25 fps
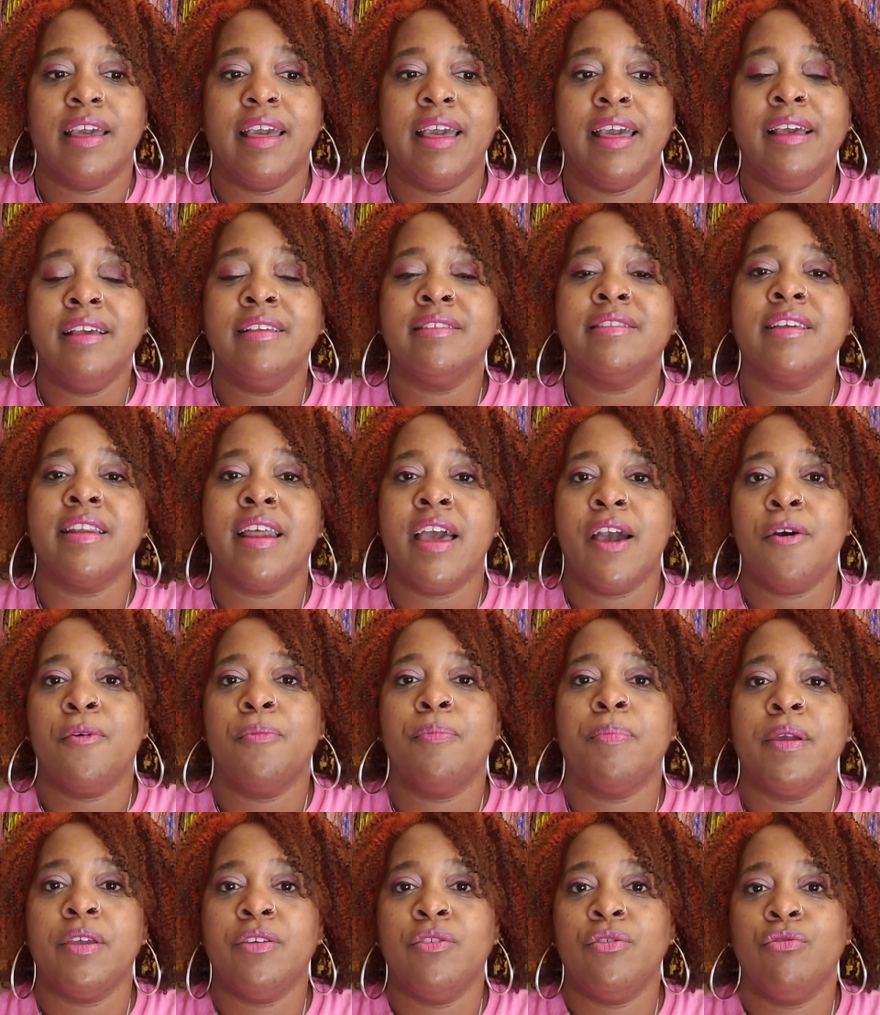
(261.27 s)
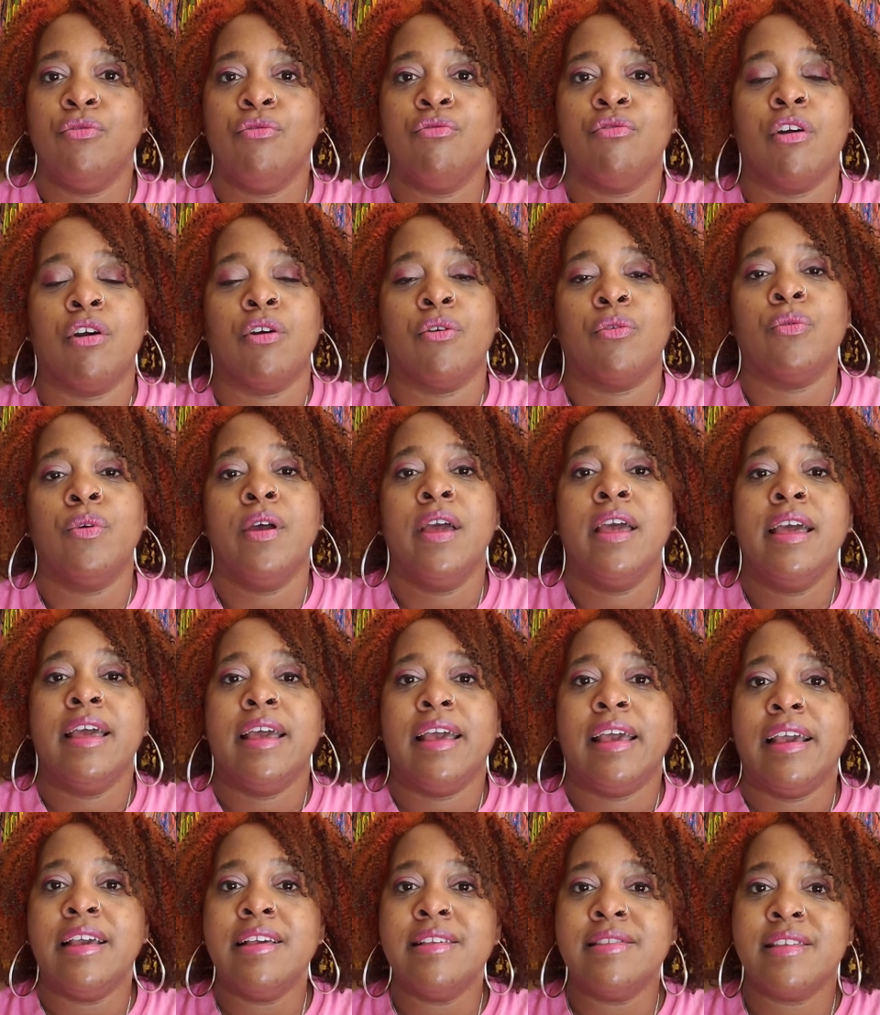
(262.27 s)
is it helping you grow?
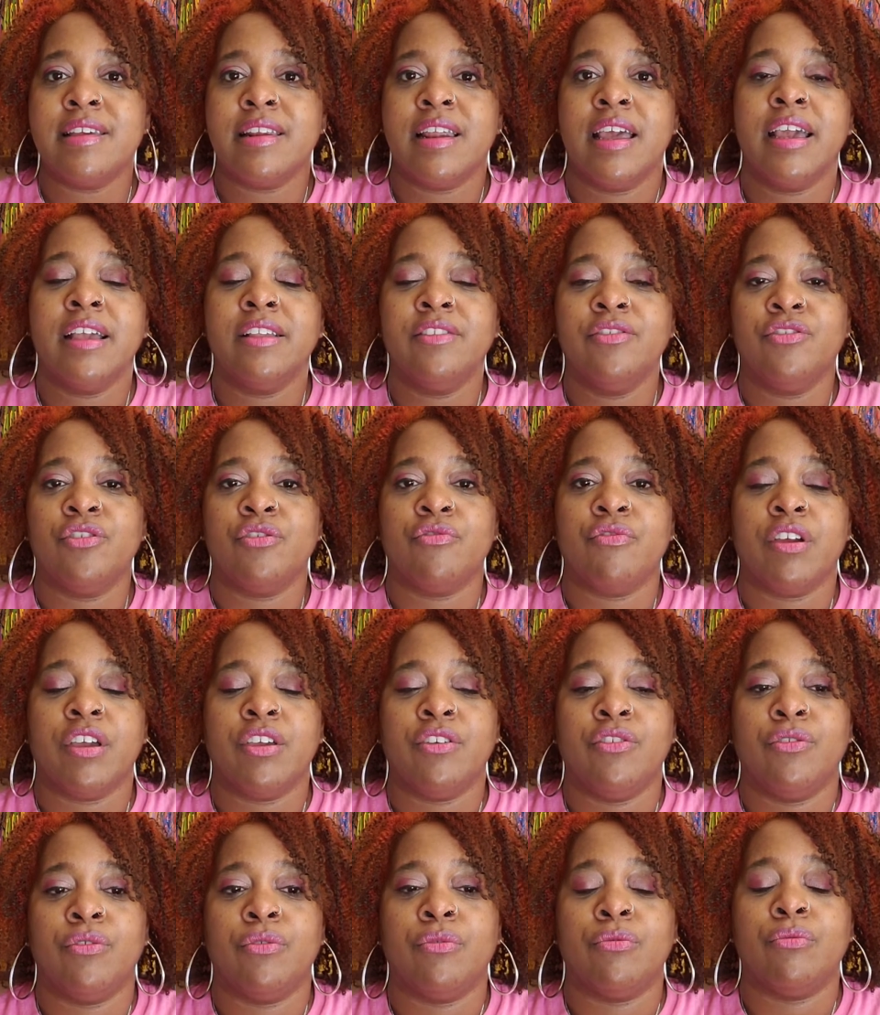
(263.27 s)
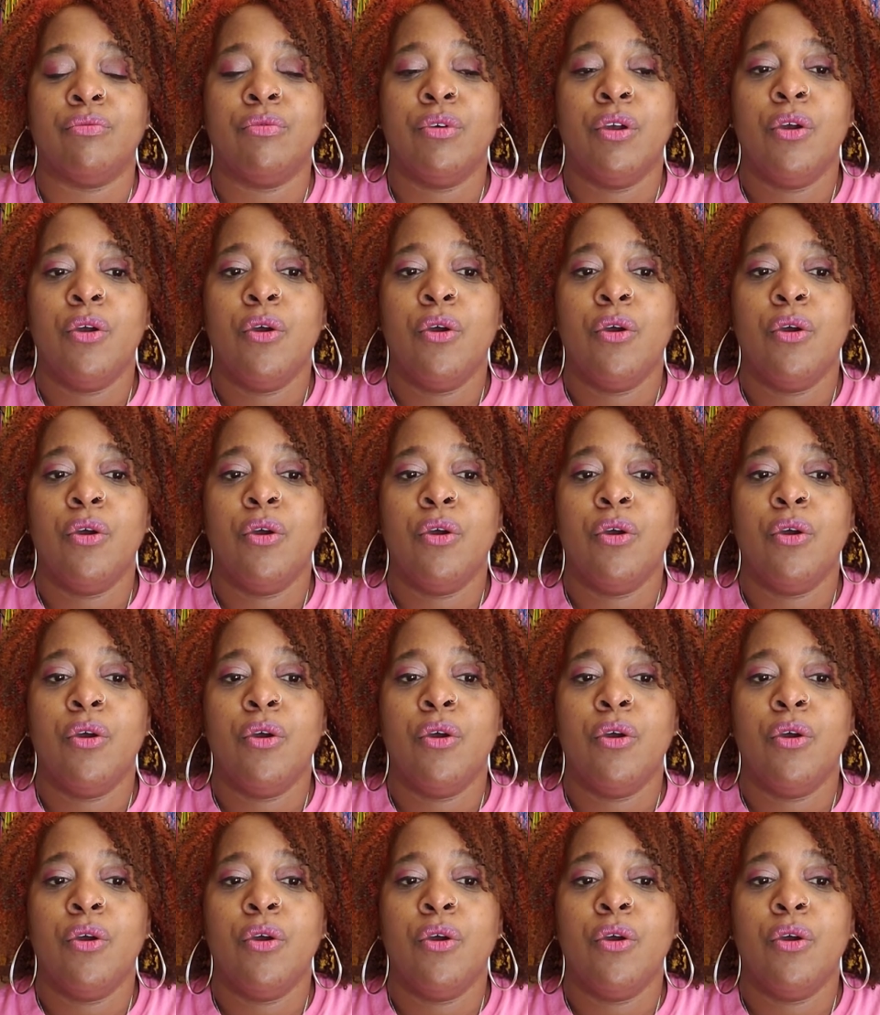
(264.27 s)
Is it hindering you?